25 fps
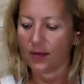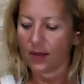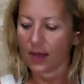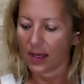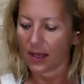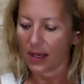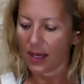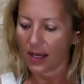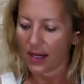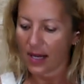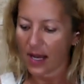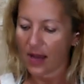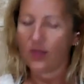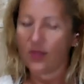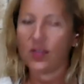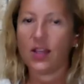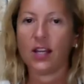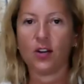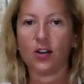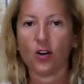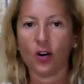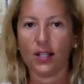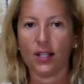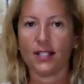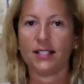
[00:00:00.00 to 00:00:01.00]
can have that
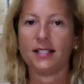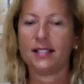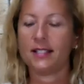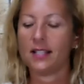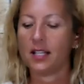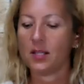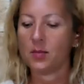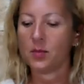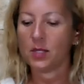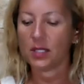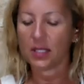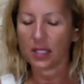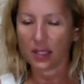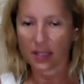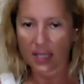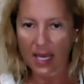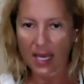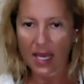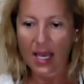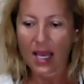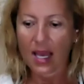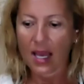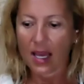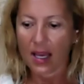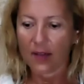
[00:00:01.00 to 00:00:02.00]
I statement and
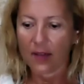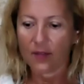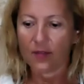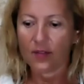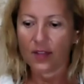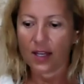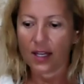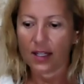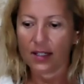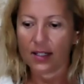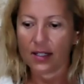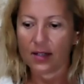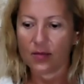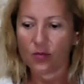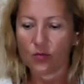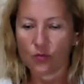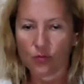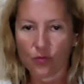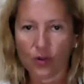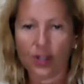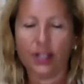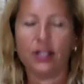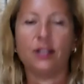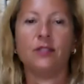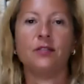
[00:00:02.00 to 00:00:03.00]
have that
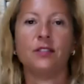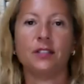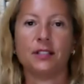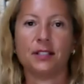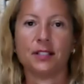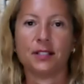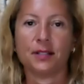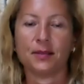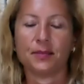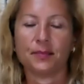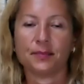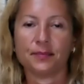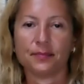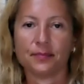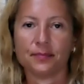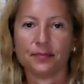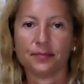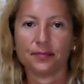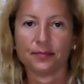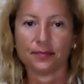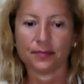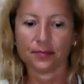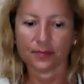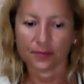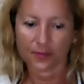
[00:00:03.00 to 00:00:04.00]
relevant
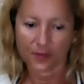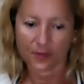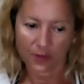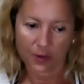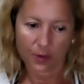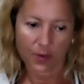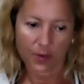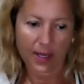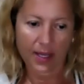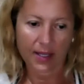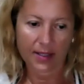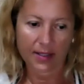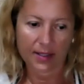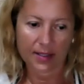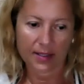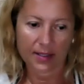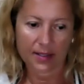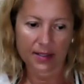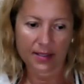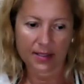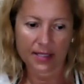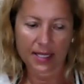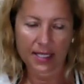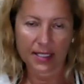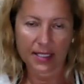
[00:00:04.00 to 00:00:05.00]
for that
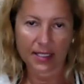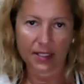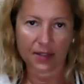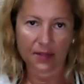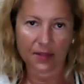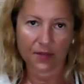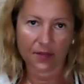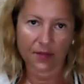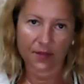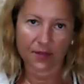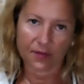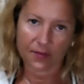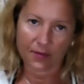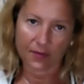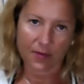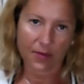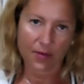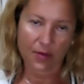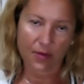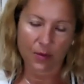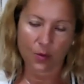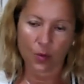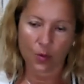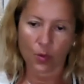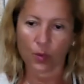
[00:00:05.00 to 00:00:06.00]
negative
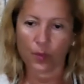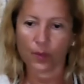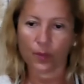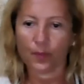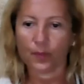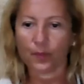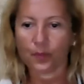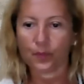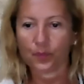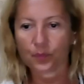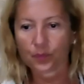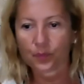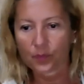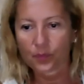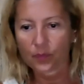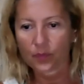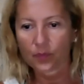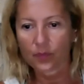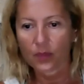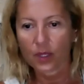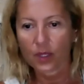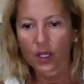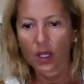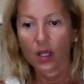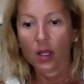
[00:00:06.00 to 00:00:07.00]
thought.
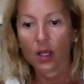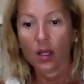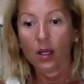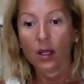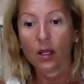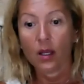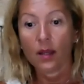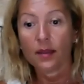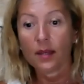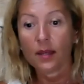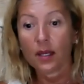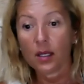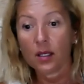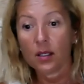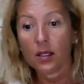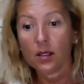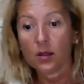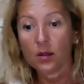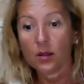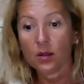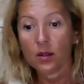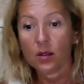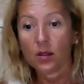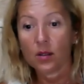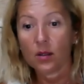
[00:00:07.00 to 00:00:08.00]
Then
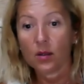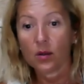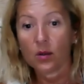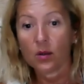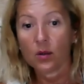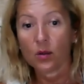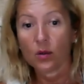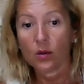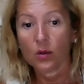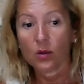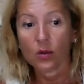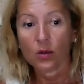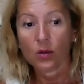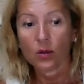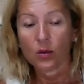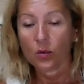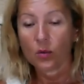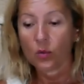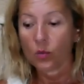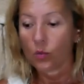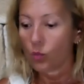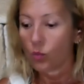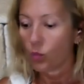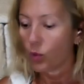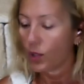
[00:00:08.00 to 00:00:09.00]

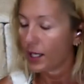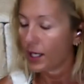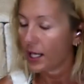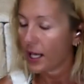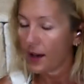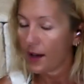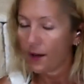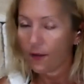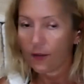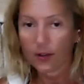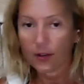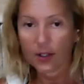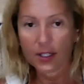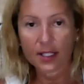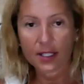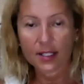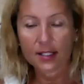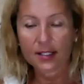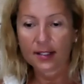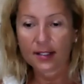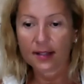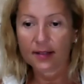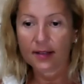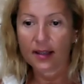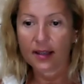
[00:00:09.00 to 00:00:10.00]
whatever it is
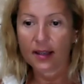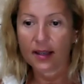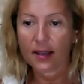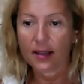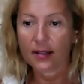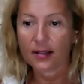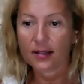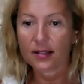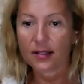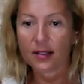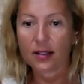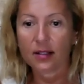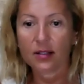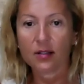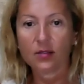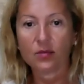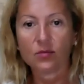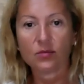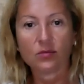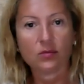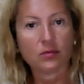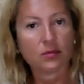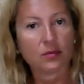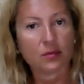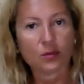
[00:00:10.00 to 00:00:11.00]
that they answer,
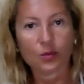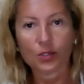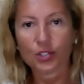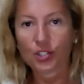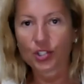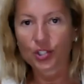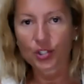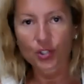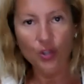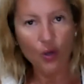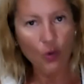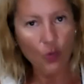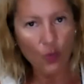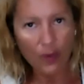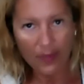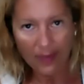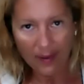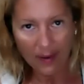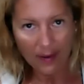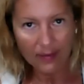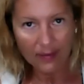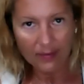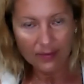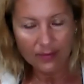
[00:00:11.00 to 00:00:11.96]
we just go with that.